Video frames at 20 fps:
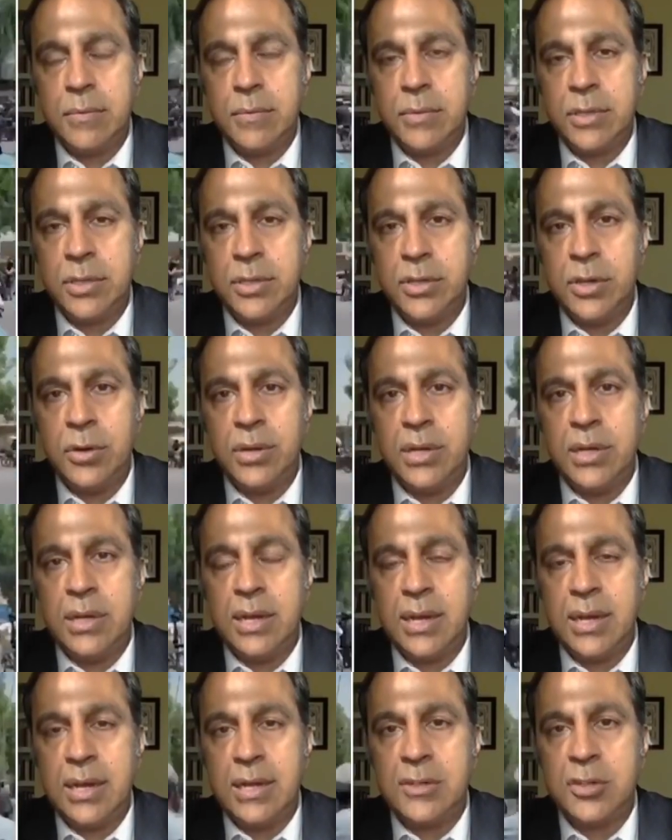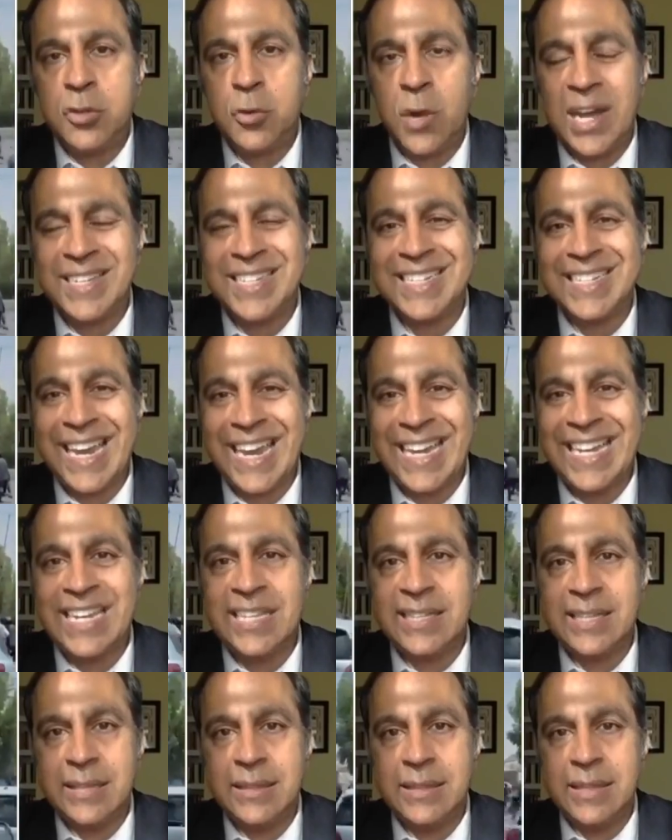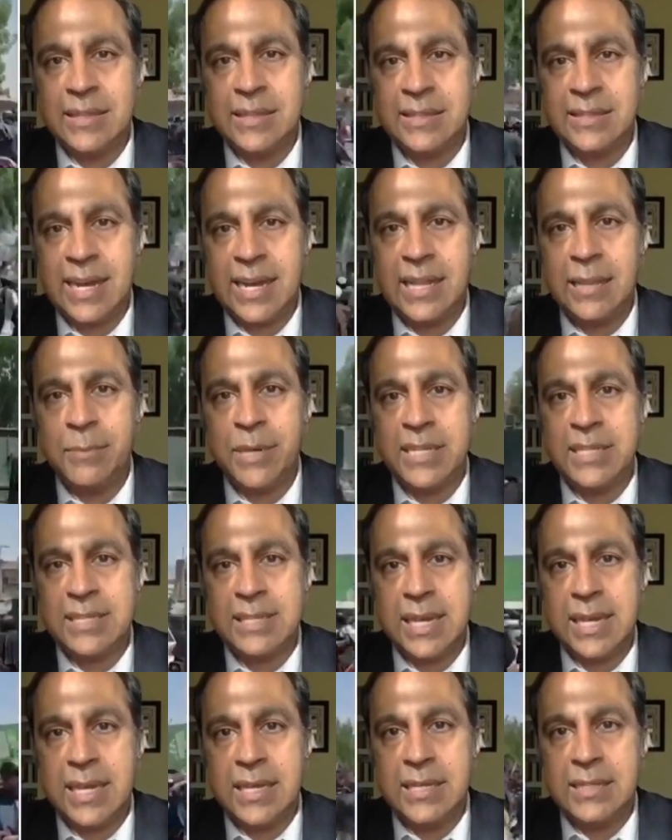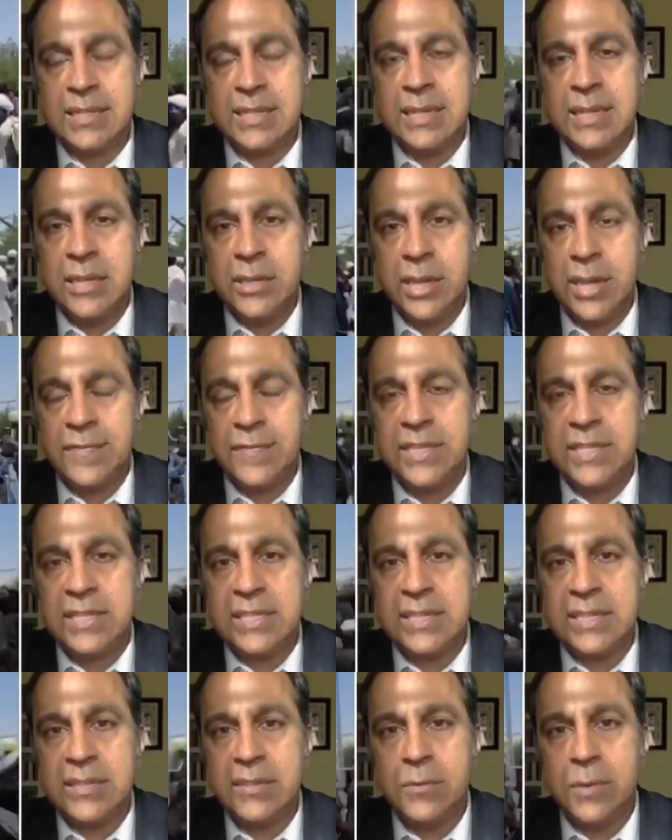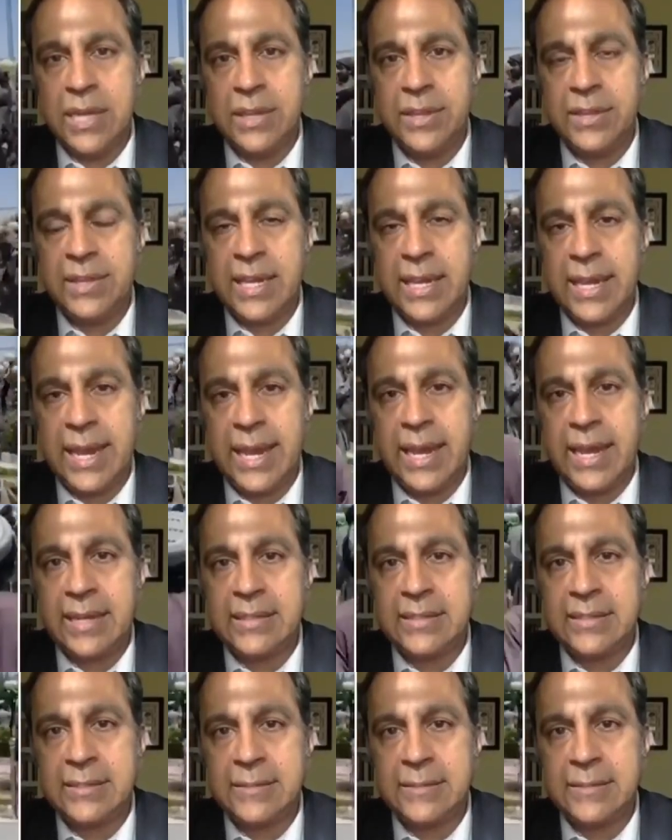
you don't trust anything that the Taliban says. You have to see the way that they act.